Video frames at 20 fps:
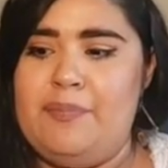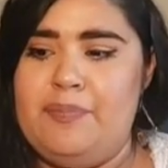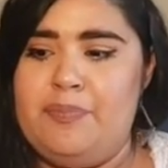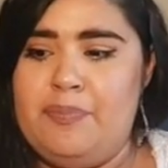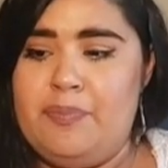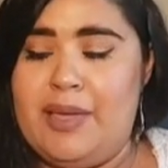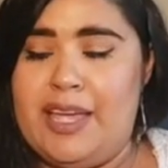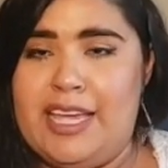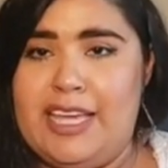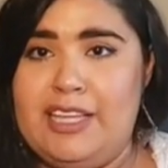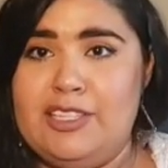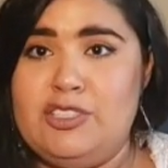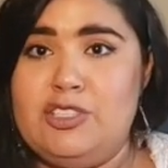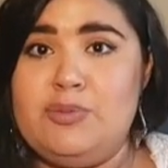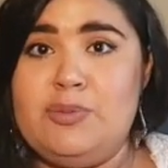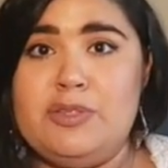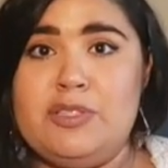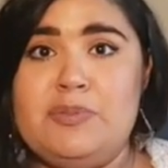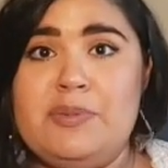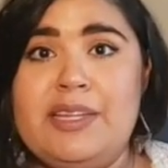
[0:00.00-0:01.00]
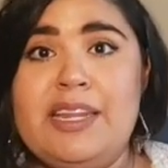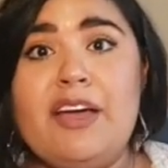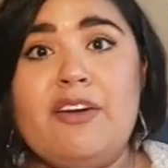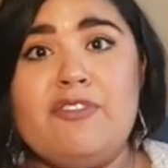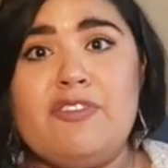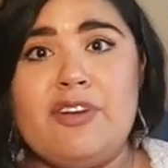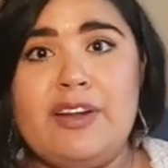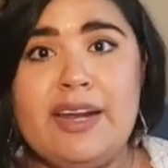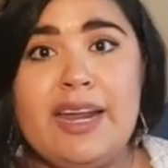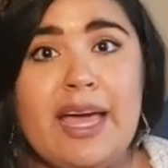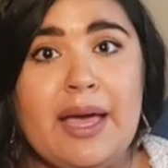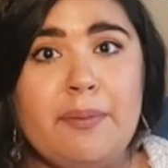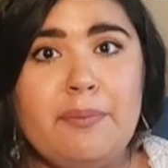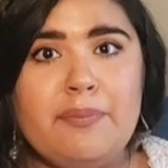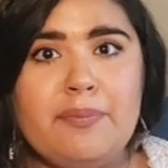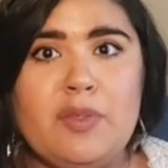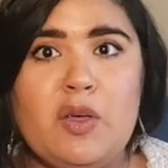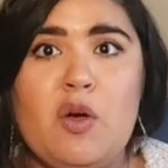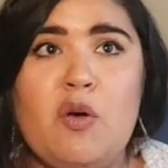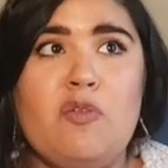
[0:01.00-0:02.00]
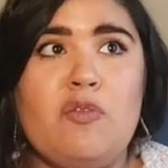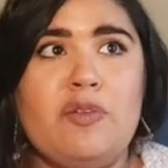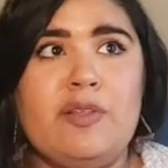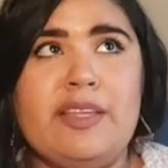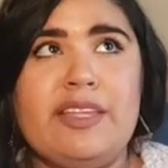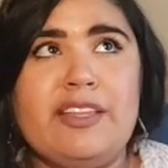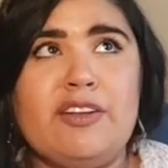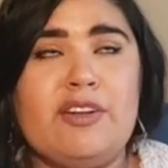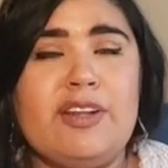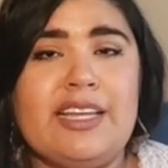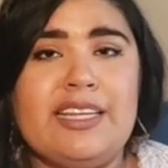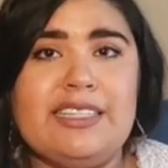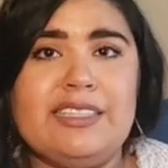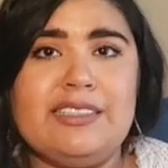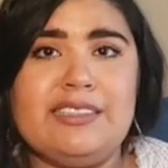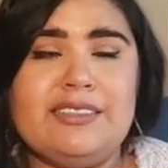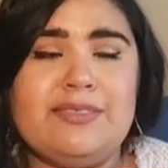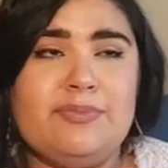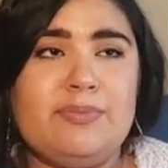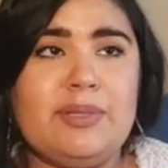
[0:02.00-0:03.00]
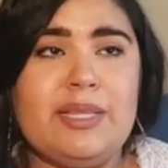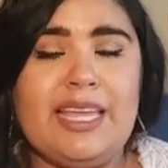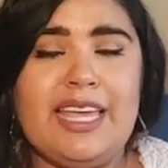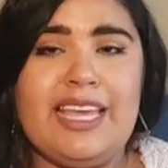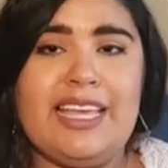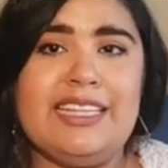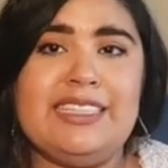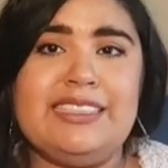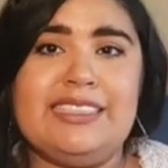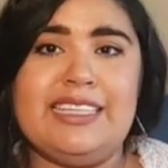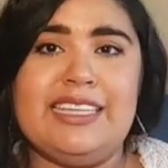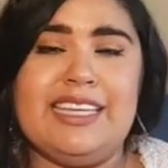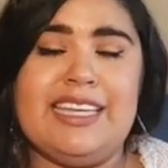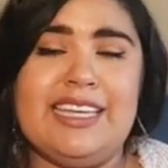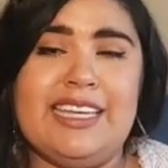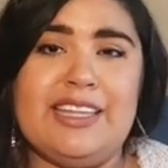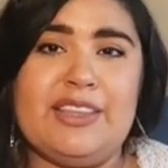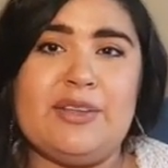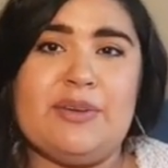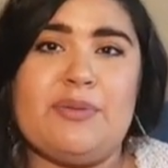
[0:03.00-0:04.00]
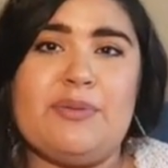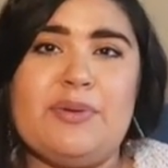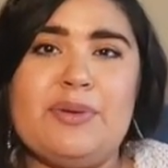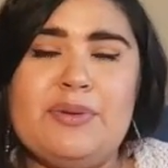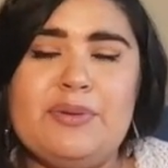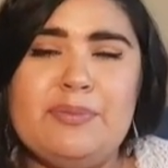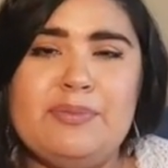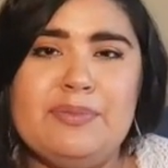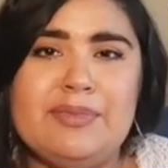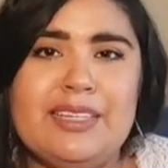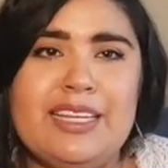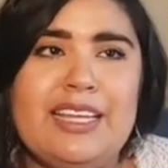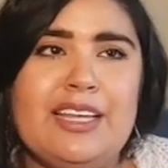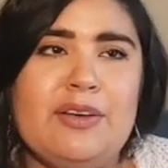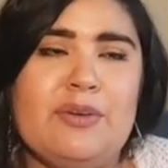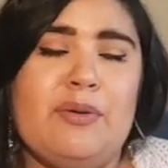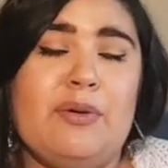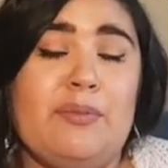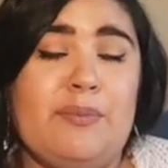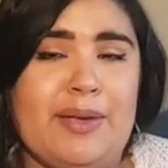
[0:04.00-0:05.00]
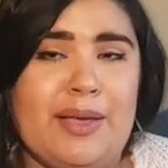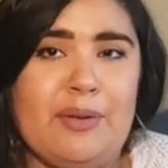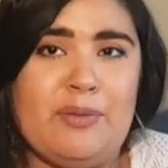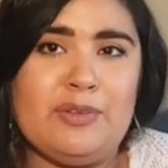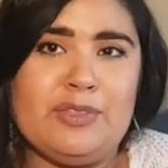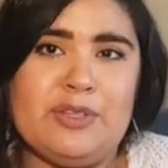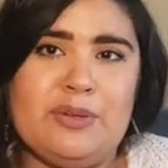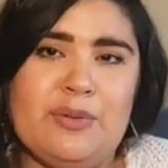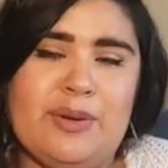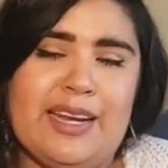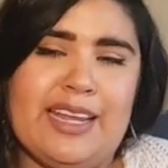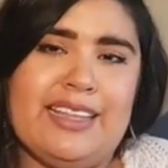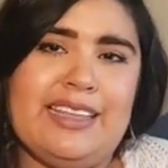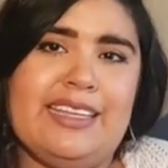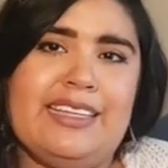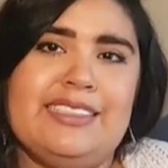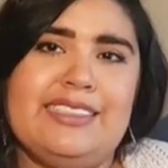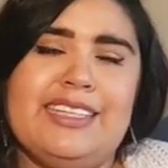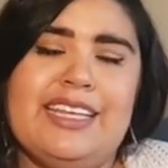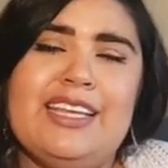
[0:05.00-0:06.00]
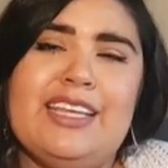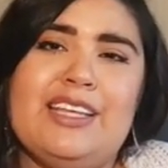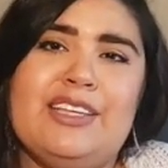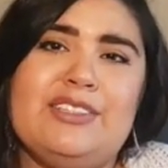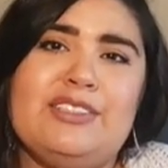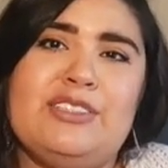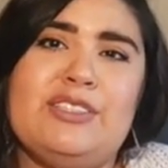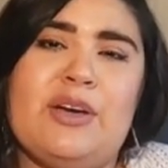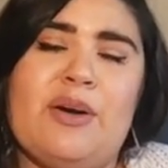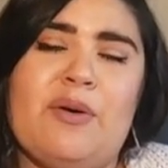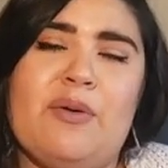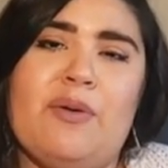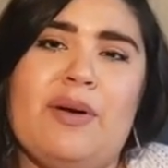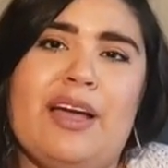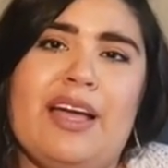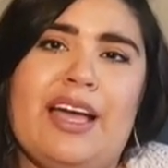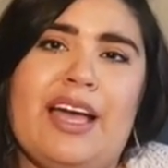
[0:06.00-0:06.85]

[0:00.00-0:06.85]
my kids are supposed to be down for a nap. Hopefully they're not playing and singing in their room. Well, my older one at least. So